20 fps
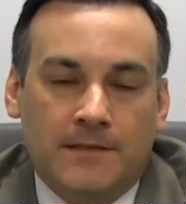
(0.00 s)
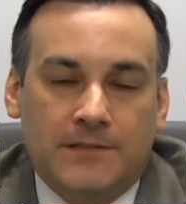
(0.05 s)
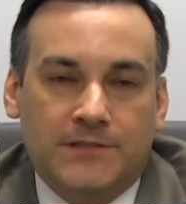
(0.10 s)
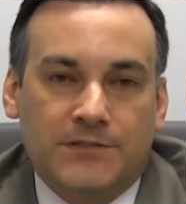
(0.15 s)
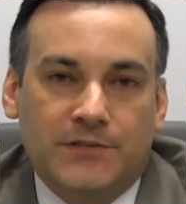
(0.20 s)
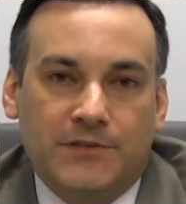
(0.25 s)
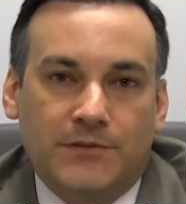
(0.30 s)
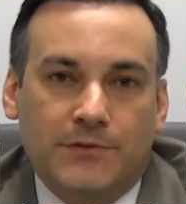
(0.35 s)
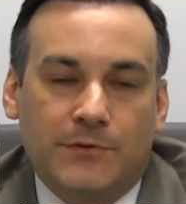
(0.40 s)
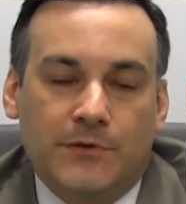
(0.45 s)

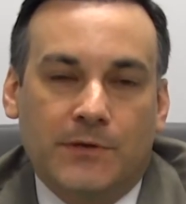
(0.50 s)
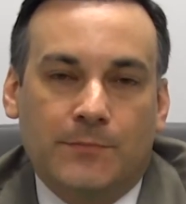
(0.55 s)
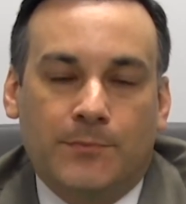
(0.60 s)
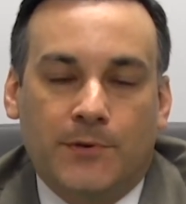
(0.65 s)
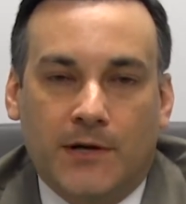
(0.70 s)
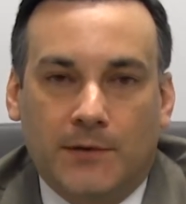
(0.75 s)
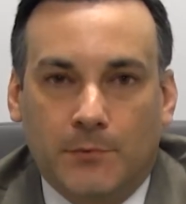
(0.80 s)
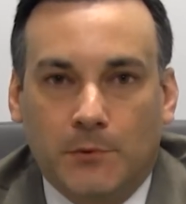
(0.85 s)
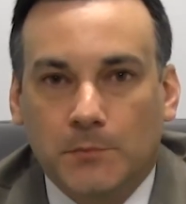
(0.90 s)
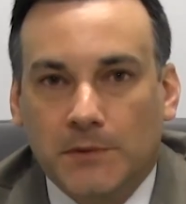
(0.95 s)
So it
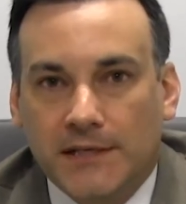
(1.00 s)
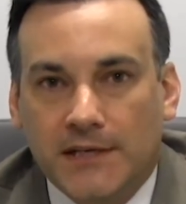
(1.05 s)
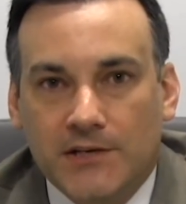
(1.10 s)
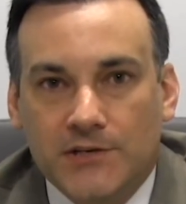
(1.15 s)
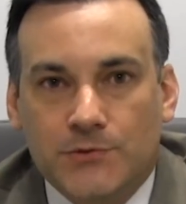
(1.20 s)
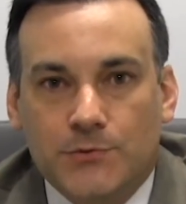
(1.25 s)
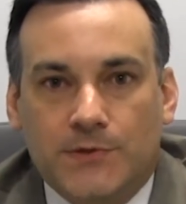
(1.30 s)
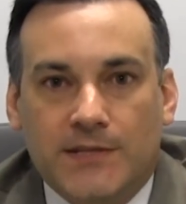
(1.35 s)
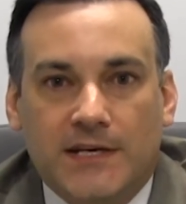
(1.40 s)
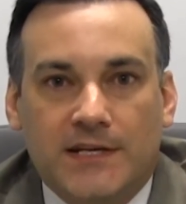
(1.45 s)
probably
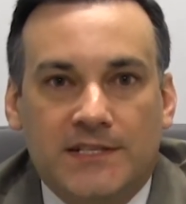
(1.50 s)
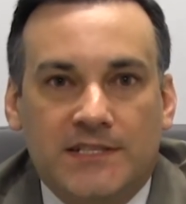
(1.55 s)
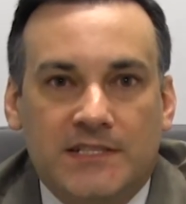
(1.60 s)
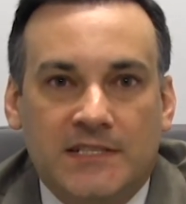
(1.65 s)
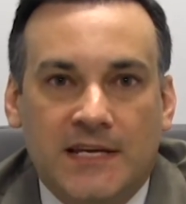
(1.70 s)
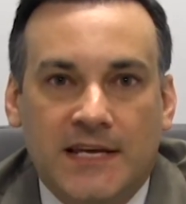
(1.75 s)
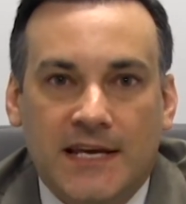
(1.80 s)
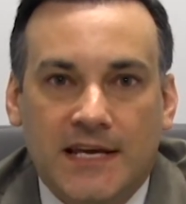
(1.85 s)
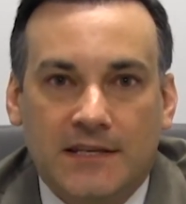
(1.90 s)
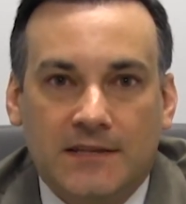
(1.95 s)
goes without
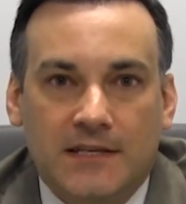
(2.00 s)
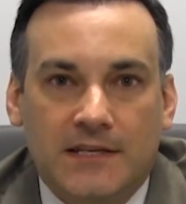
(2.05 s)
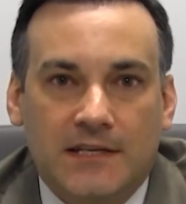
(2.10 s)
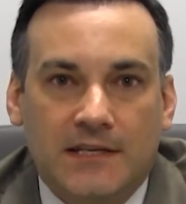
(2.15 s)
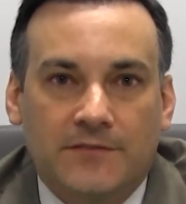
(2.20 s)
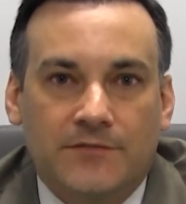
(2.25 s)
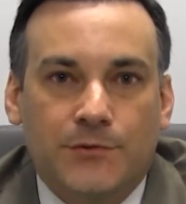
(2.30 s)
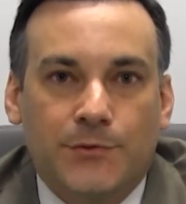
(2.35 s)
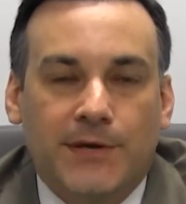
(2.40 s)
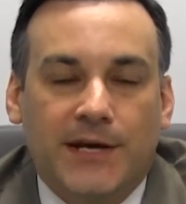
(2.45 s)
saying
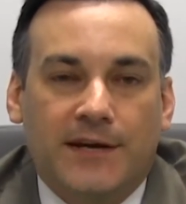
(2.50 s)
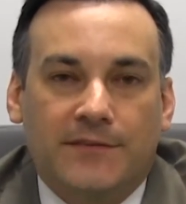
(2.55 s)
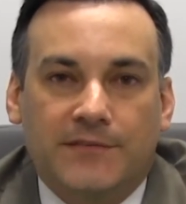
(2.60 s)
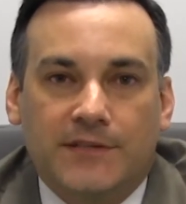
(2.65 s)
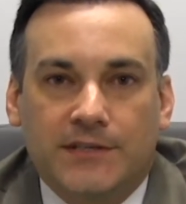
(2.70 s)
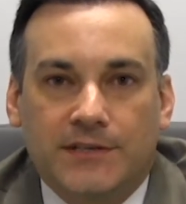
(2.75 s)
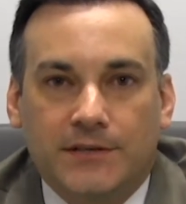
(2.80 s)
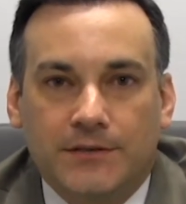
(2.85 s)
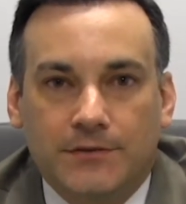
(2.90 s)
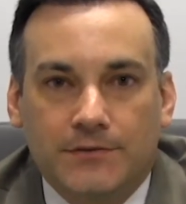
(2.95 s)
that if you have
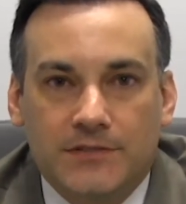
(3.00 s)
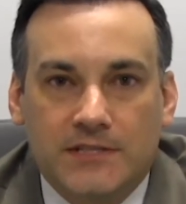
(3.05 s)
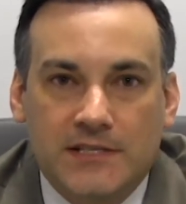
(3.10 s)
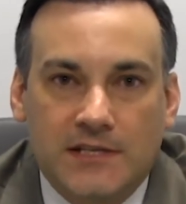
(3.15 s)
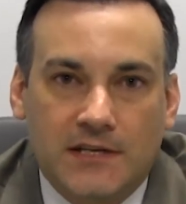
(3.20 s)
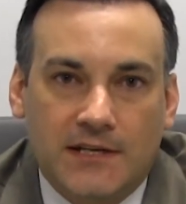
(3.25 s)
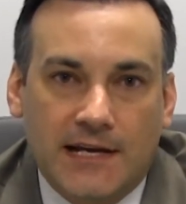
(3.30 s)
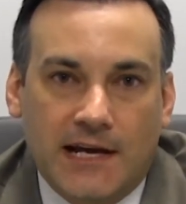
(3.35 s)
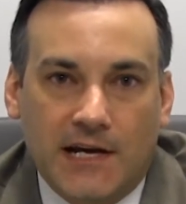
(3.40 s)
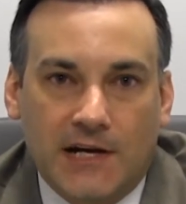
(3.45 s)
to go
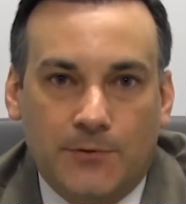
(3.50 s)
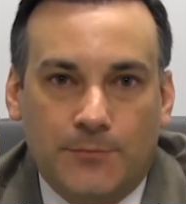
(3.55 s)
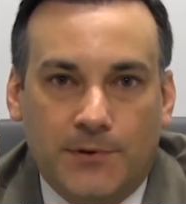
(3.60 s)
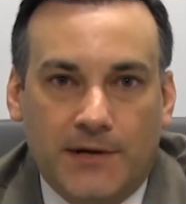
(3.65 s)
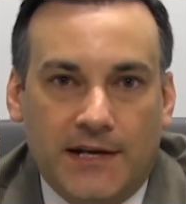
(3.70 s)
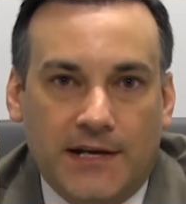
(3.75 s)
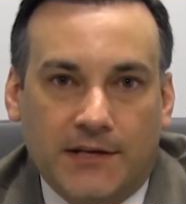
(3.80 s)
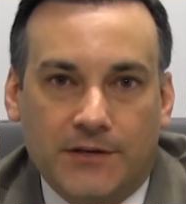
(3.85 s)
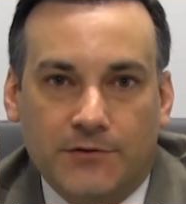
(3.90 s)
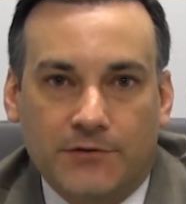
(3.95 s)
see a
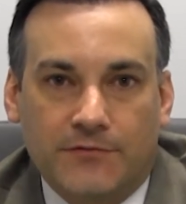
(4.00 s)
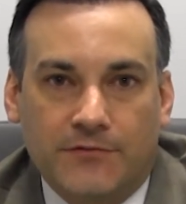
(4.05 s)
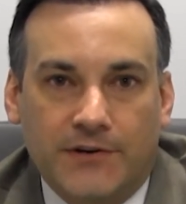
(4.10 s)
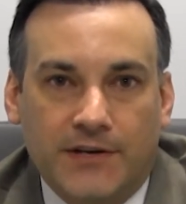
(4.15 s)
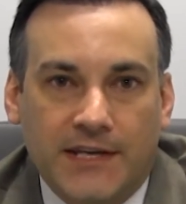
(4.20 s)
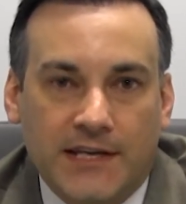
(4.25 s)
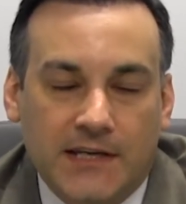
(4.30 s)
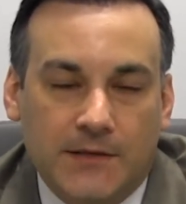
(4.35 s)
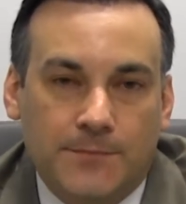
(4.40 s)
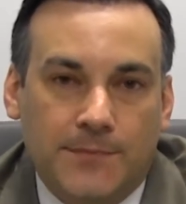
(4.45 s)
chiropractor for
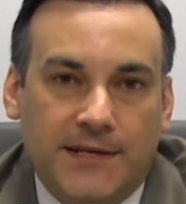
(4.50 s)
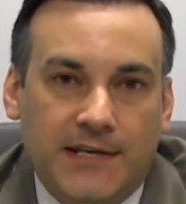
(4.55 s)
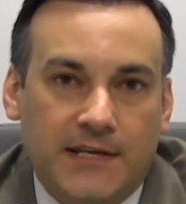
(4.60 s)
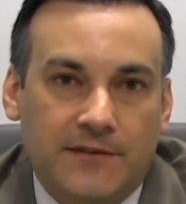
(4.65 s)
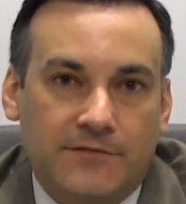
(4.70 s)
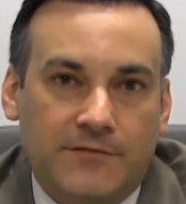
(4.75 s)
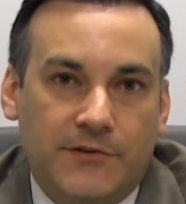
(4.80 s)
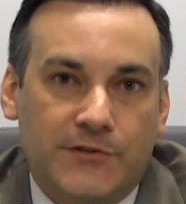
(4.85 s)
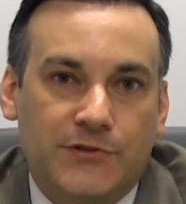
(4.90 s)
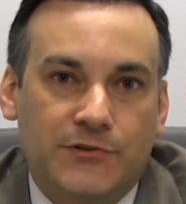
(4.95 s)
neck
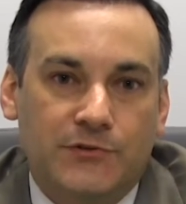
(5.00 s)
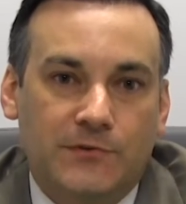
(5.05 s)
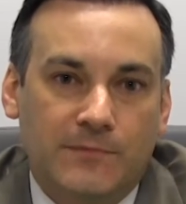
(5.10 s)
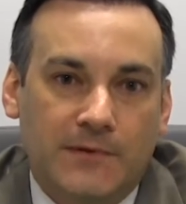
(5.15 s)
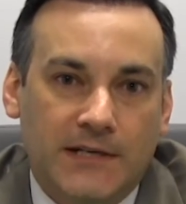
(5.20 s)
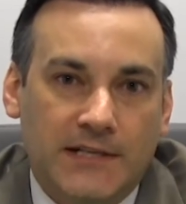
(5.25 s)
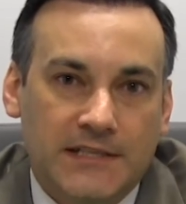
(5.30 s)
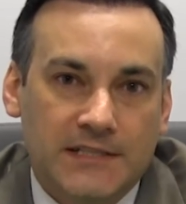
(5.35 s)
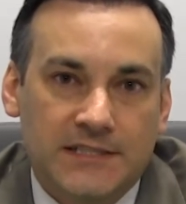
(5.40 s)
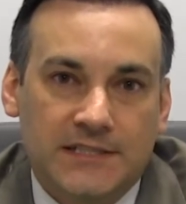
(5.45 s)
pain for two
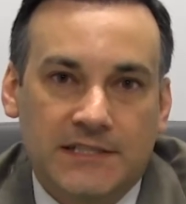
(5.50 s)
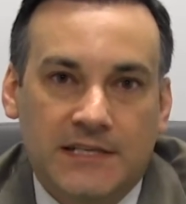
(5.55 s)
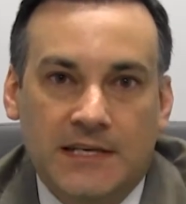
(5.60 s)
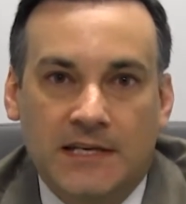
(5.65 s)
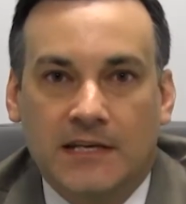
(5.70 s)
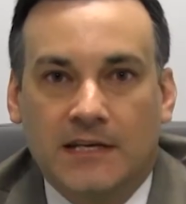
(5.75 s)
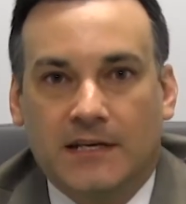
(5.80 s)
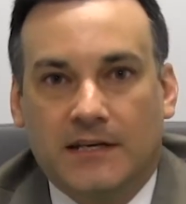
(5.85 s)
months,